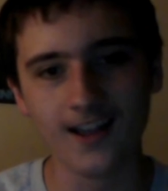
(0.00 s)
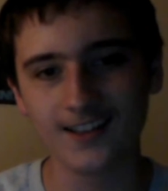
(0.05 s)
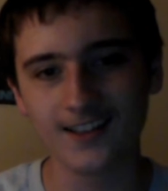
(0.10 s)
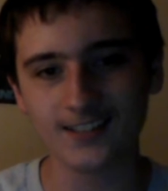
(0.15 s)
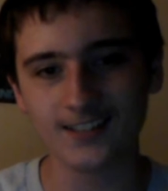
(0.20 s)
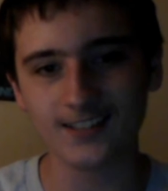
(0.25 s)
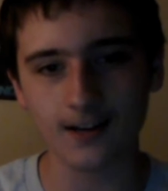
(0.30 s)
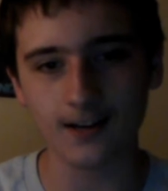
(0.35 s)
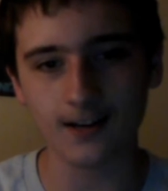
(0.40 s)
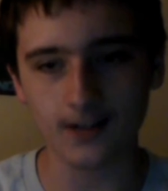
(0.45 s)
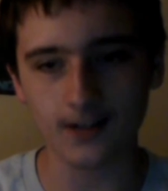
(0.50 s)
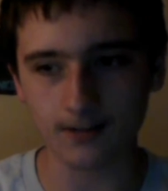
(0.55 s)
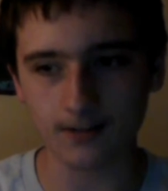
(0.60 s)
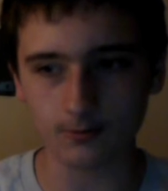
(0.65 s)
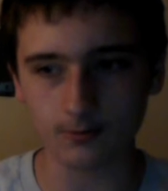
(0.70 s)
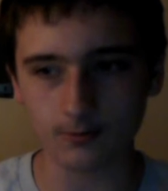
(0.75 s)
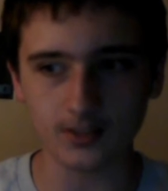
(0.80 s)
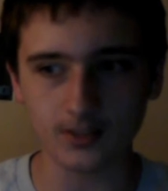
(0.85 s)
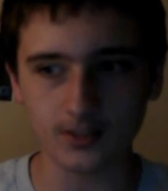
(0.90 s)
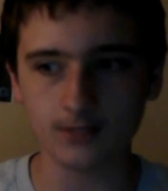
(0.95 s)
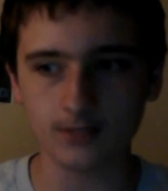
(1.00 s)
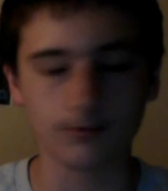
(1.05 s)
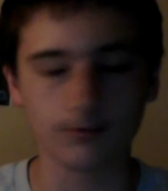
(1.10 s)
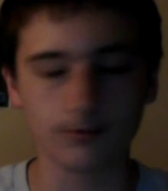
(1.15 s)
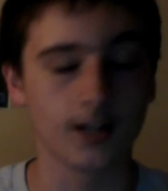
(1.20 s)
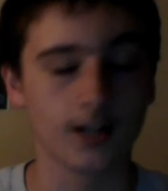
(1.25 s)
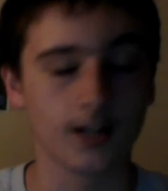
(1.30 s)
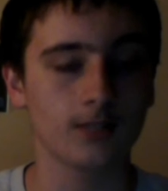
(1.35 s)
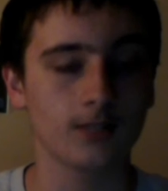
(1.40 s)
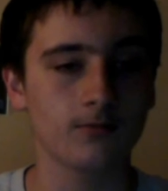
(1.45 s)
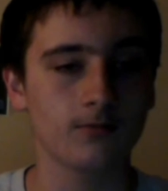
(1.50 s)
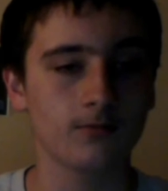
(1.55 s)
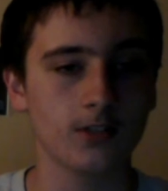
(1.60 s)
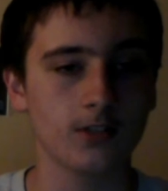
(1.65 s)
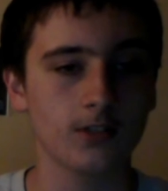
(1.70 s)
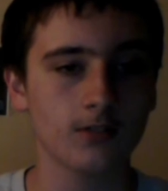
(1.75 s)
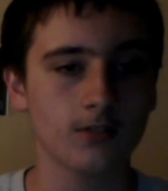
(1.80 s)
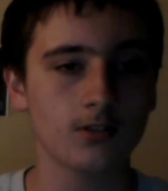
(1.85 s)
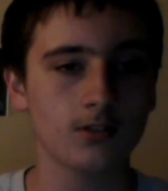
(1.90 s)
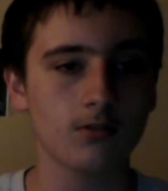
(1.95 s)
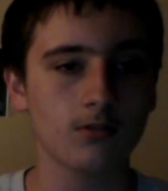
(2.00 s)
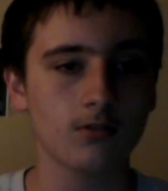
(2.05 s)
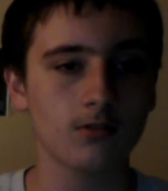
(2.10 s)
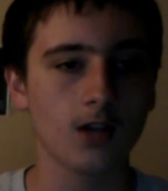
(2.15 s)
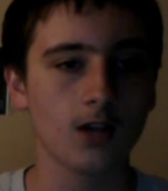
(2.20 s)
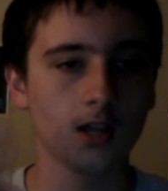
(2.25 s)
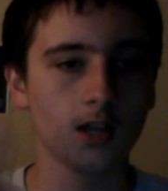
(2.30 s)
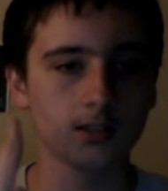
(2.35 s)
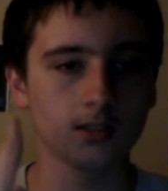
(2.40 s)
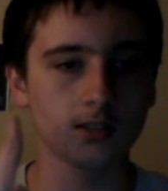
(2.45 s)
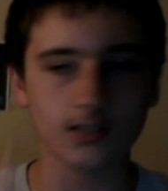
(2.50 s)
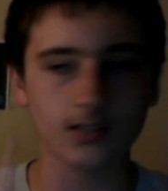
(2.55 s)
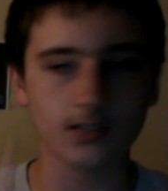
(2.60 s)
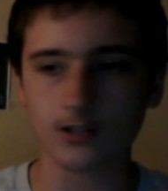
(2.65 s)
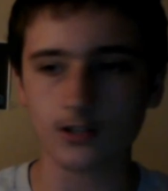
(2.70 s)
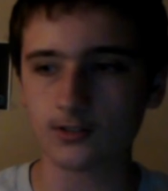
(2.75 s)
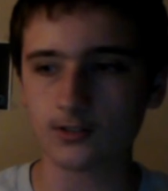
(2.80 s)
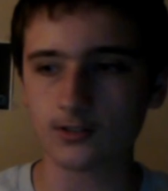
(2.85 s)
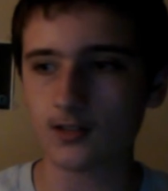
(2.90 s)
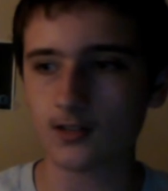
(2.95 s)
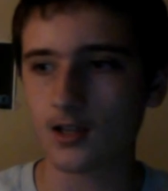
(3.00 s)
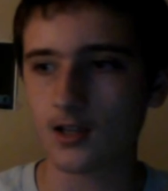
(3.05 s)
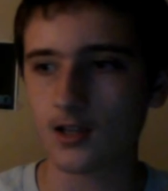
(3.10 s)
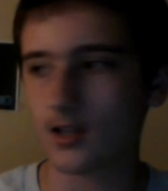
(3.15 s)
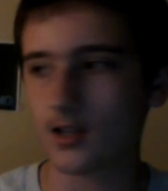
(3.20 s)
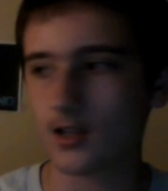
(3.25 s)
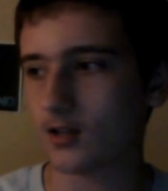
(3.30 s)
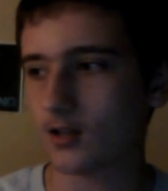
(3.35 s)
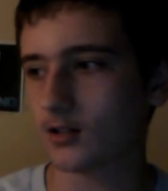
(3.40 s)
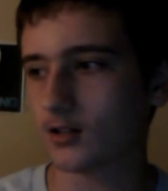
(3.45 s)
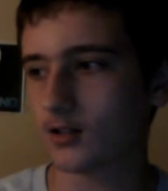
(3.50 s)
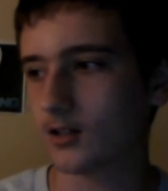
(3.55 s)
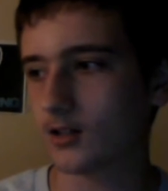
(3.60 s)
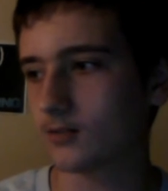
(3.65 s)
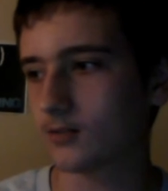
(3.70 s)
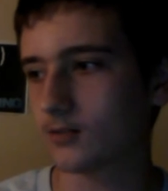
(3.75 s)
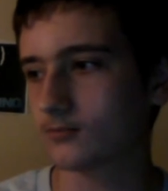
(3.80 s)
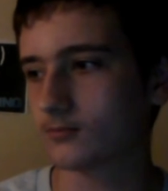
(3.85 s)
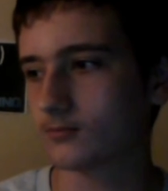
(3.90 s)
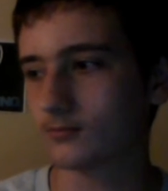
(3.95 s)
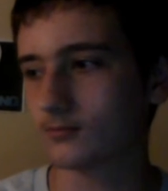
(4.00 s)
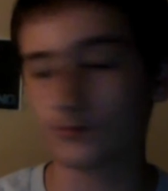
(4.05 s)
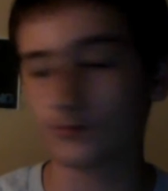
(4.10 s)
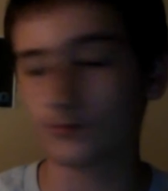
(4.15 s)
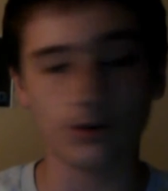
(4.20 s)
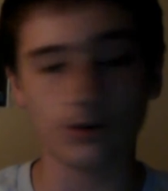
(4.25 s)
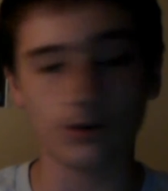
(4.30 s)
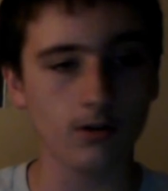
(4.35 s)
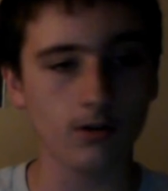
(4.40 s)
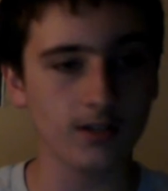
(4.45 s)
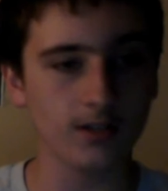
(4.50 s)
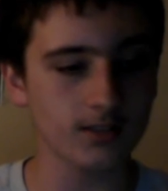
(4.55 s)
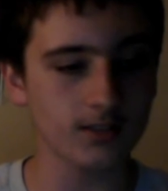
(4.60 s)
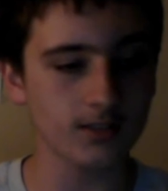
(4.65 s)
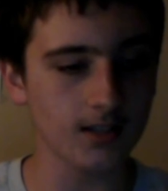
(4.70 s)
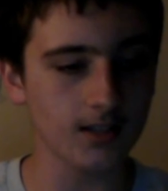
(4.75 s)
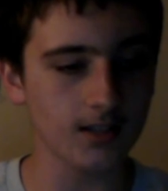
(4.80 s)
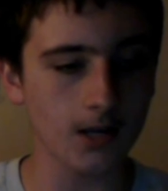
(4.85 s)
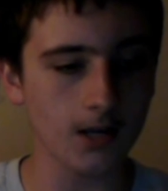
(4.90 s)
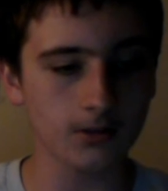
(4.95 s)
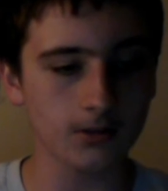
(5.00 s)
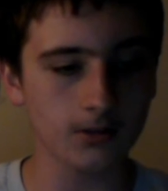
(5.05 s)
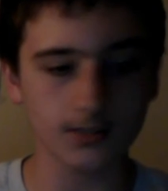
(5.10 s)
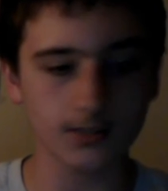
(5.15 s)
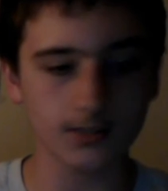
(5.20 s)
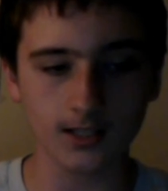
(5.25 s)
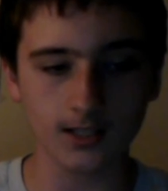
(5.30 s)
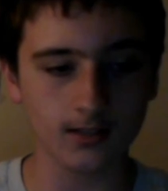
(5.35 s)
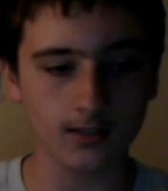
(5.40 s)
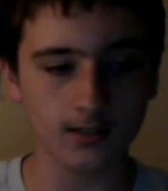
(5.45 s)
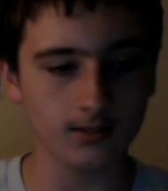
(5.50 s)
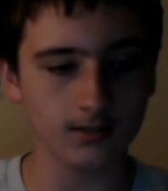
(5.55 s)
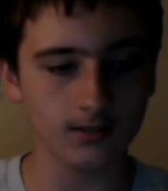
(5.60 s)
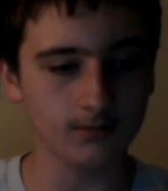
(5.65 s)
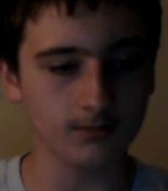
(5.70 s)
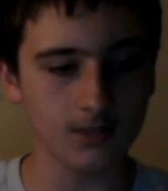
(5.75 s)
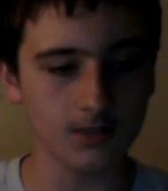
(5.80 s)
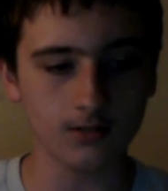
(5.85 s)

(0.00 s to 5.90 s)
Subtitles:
Saturday would be random video too, discussion, all things that Kyle just said. We